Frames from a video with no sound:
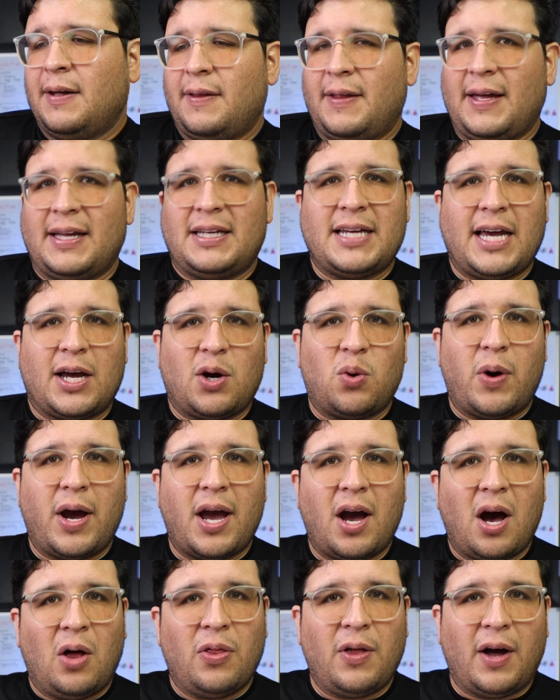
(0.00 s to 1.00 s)
They take
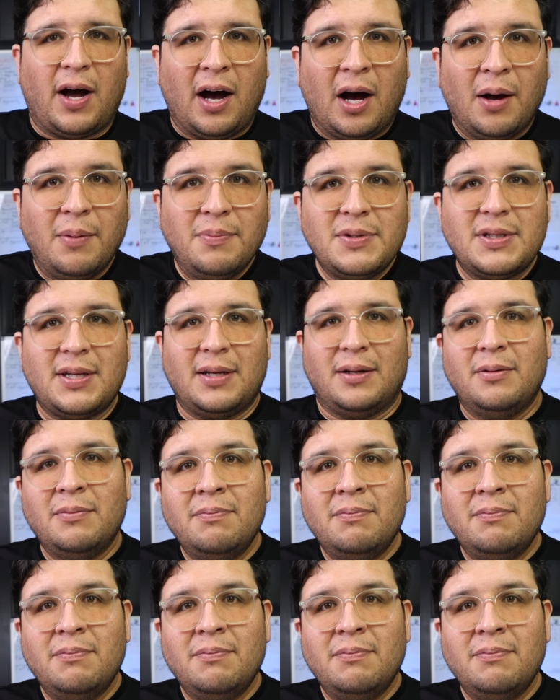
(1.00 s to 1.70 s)
away all the ums and